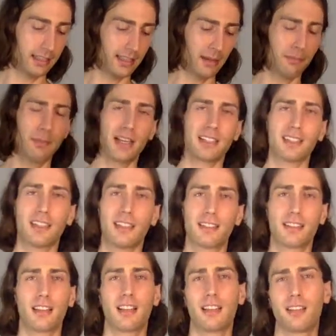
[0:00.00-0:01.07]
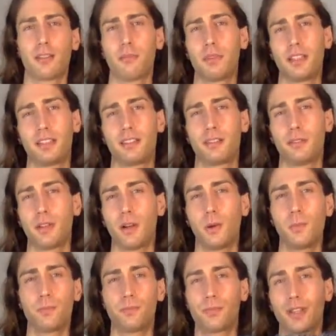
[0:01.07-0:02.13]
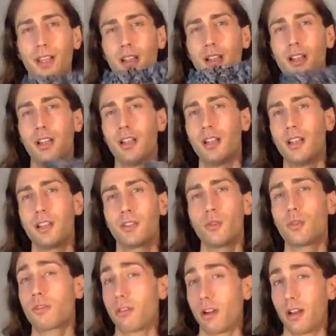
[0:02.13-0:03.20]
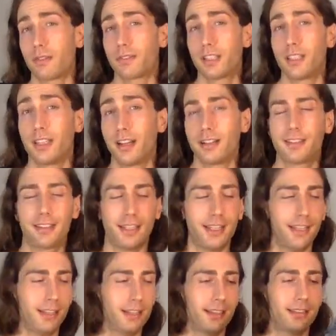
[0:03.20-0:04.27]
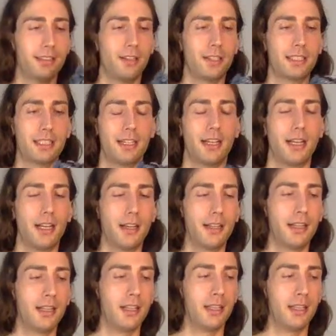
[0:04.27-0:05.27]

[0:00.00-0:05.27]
that makes it a little bit, you know, too crafty. I think it's not that